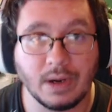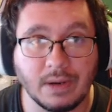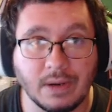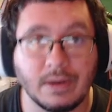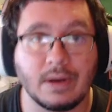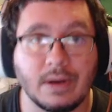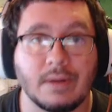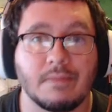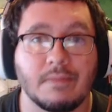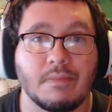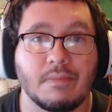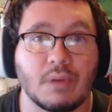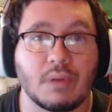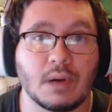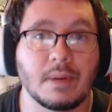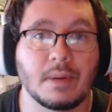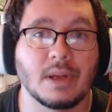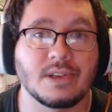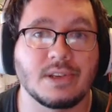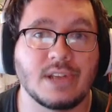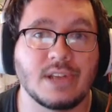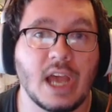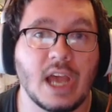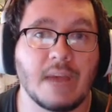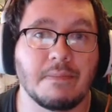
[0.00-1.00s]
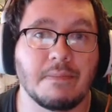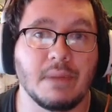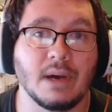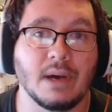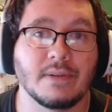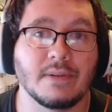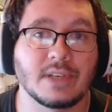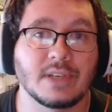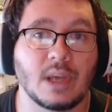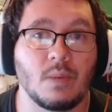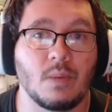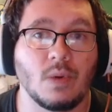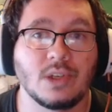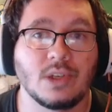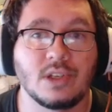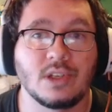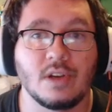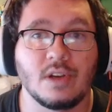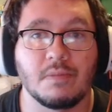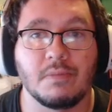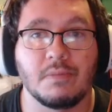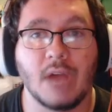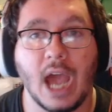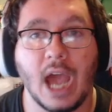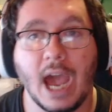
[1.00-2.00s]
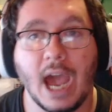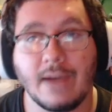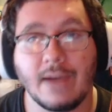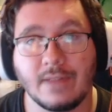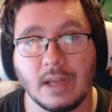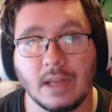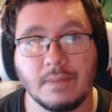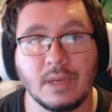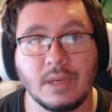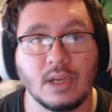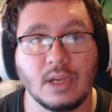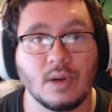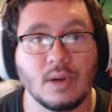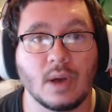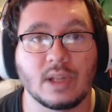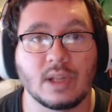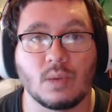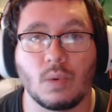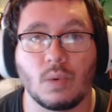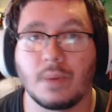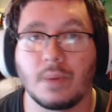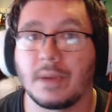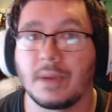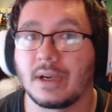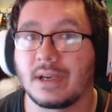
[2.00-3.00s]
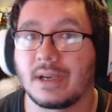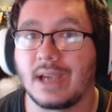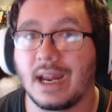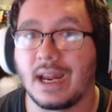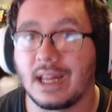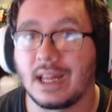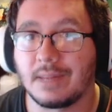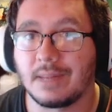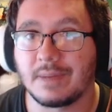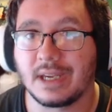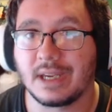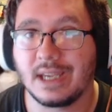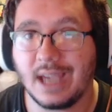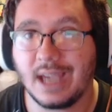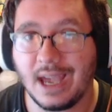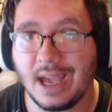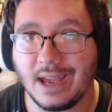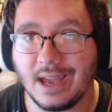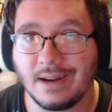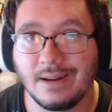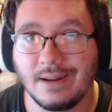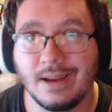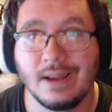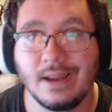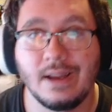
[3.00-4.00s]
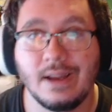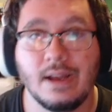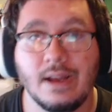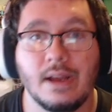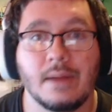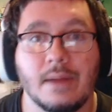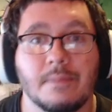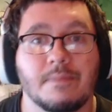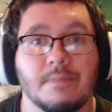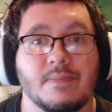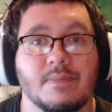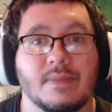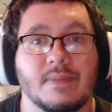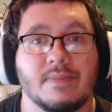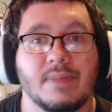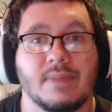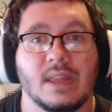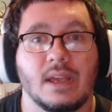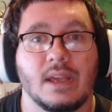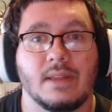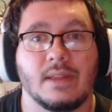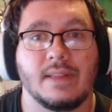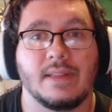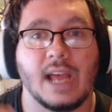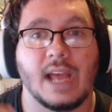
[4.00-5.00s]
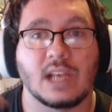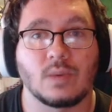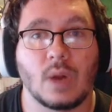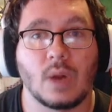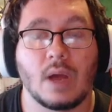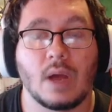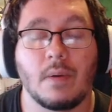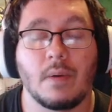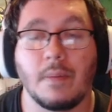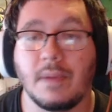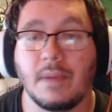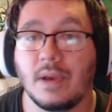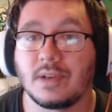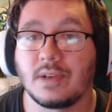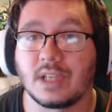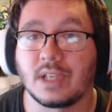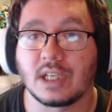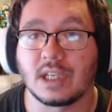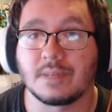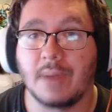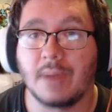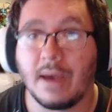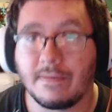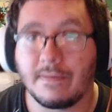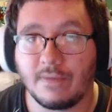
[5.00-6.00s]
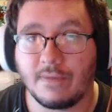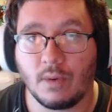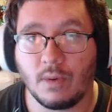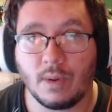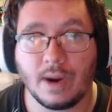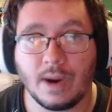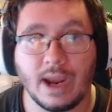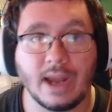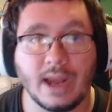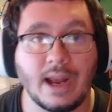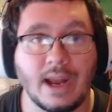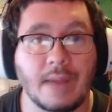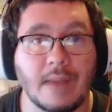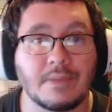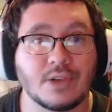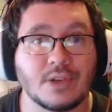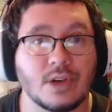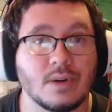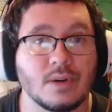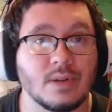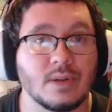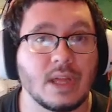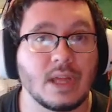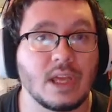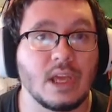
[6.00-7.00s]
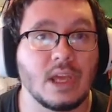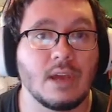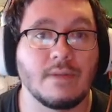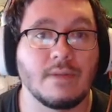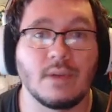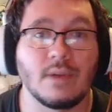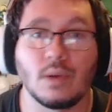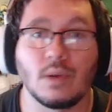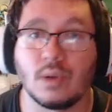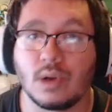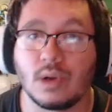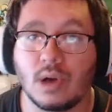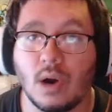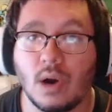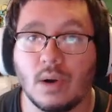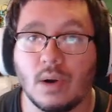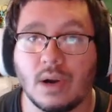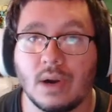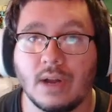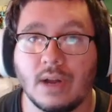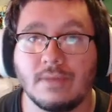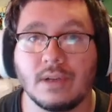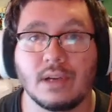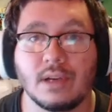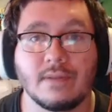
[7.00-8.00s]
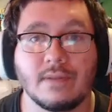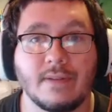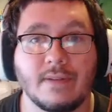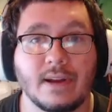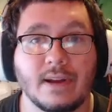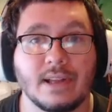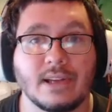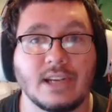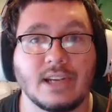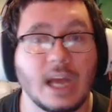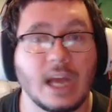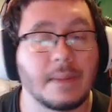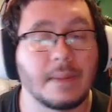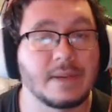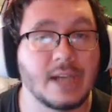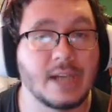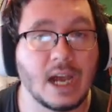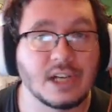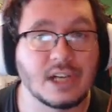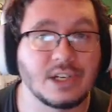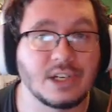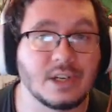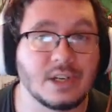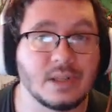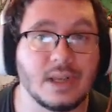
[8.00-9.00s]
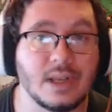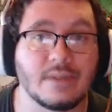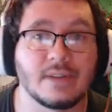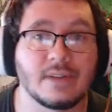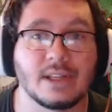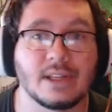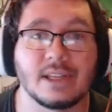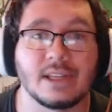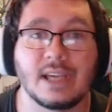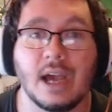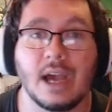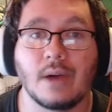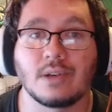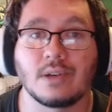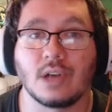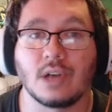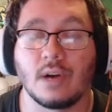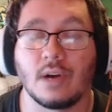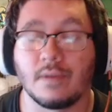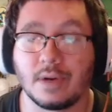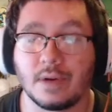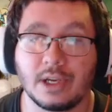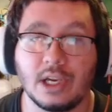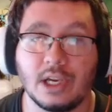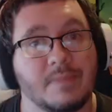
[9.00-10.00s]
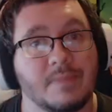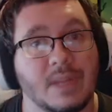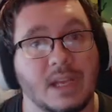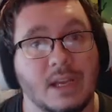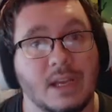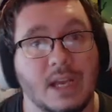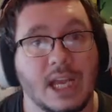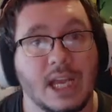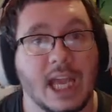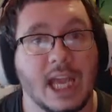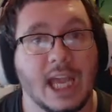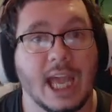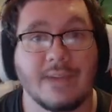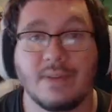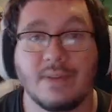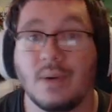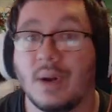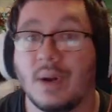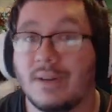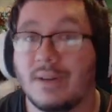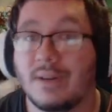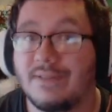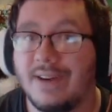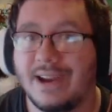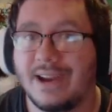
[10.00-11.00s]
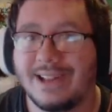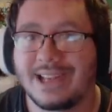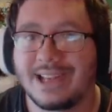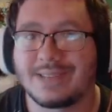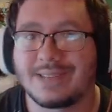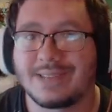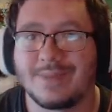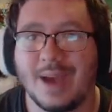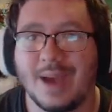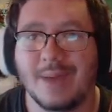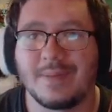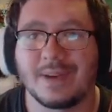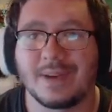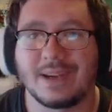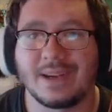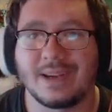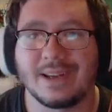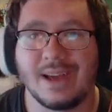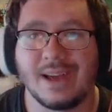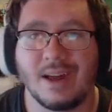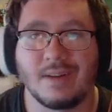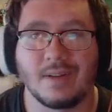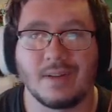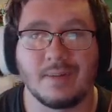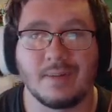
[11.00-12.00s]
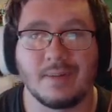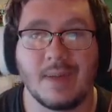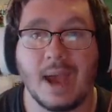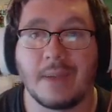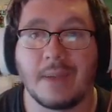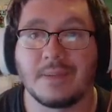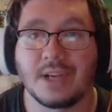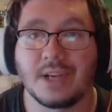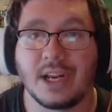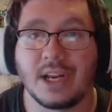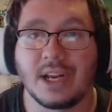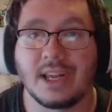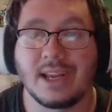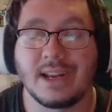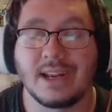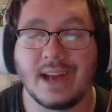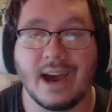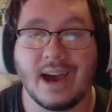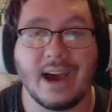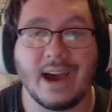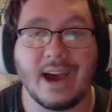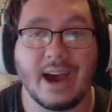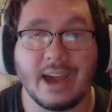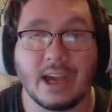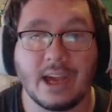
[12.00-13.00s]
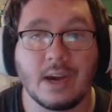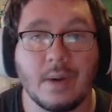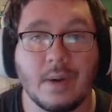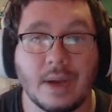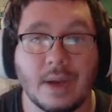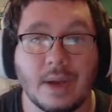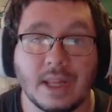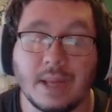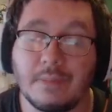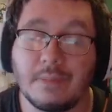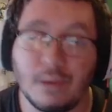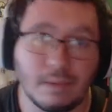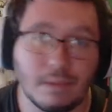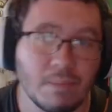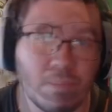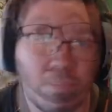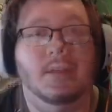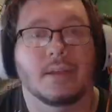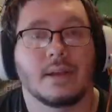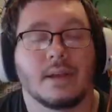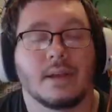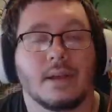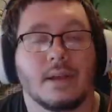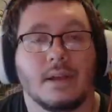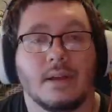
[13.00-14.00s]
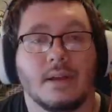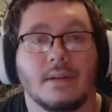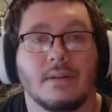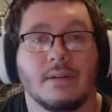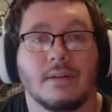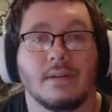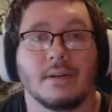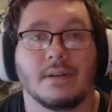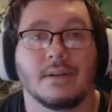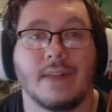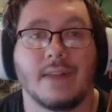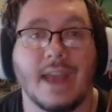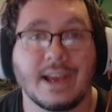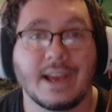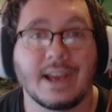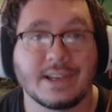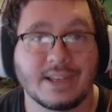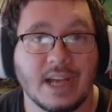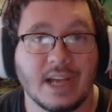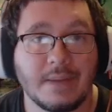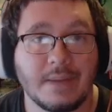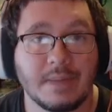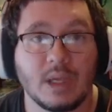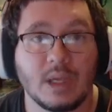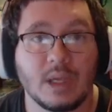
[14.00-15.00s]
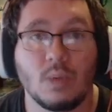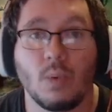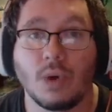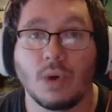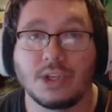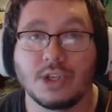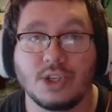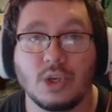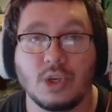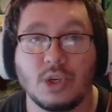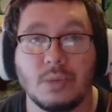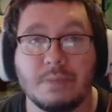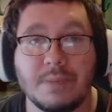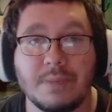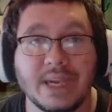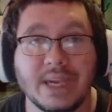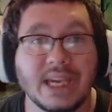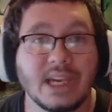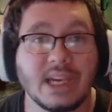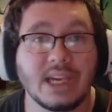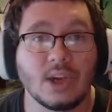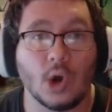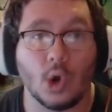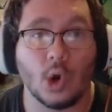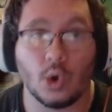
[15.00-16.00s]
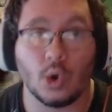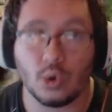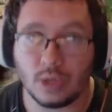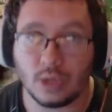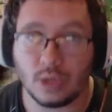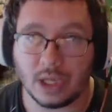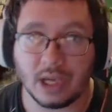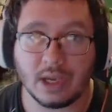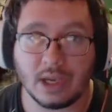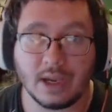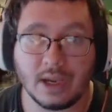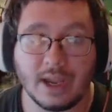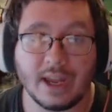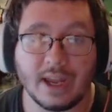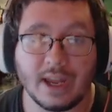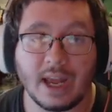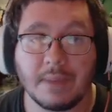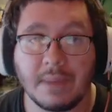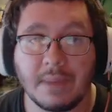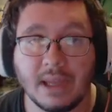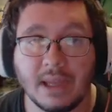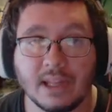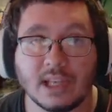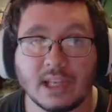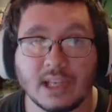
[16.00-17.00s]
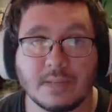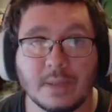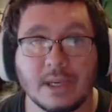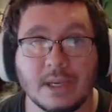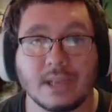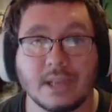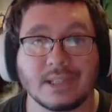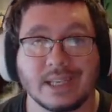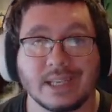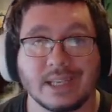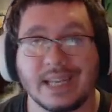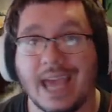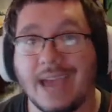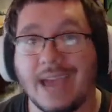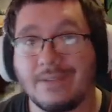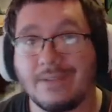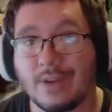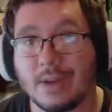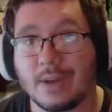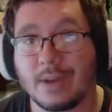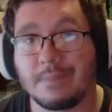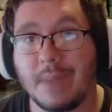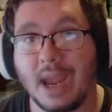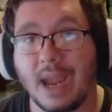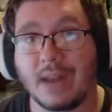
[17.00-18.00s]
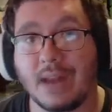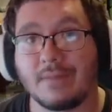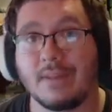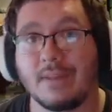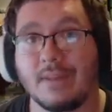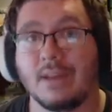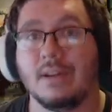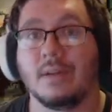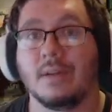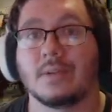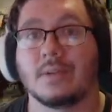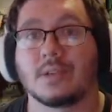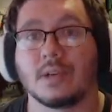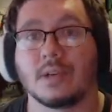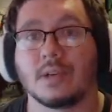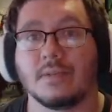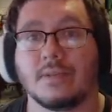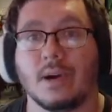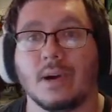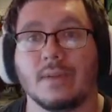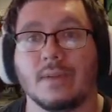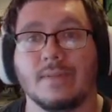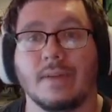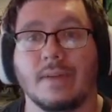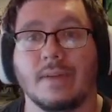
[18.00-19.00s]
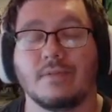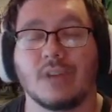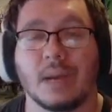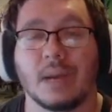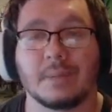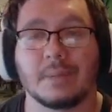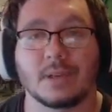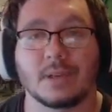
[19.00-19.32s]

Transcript: permanent stat buffs, and once you have them, you don't have to worry about getting them again. That's what I would be using this map for, and I'm sure that if you look hard enough, you can find the Tamagotchi you left in the couch over in Kyovashad. If you want to find this map, you can head over to mapgenie.io and then bookmark it. Next up, you want to be early, and I mean this because in every beta they've done so far, they've dropped the servers